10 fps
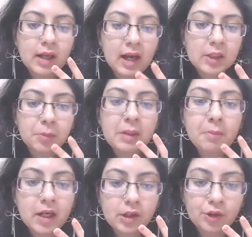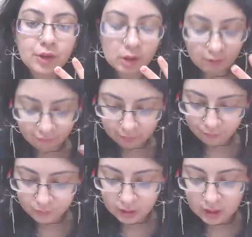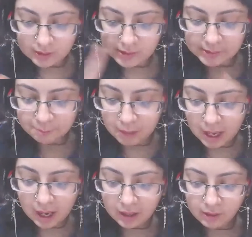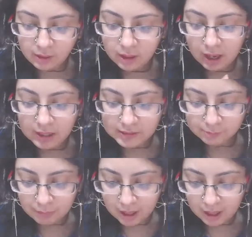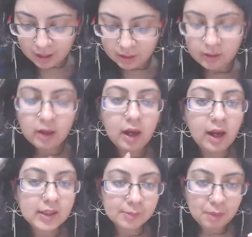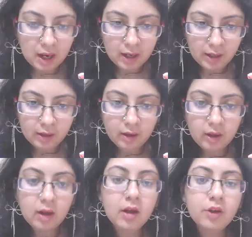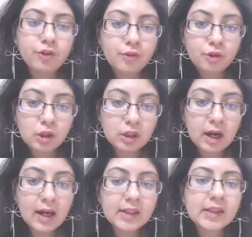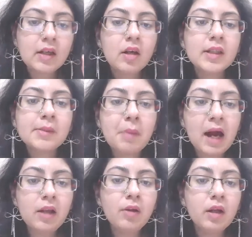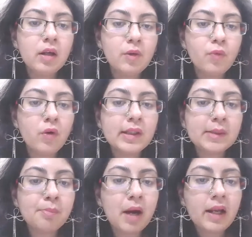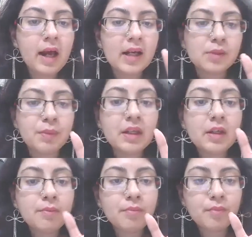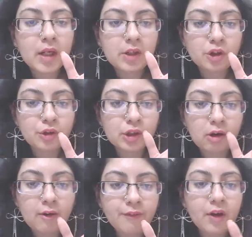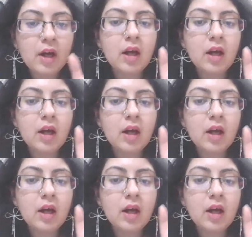has been made use of. Smile and smile and smile. Thrice smile, the word smile has been made use of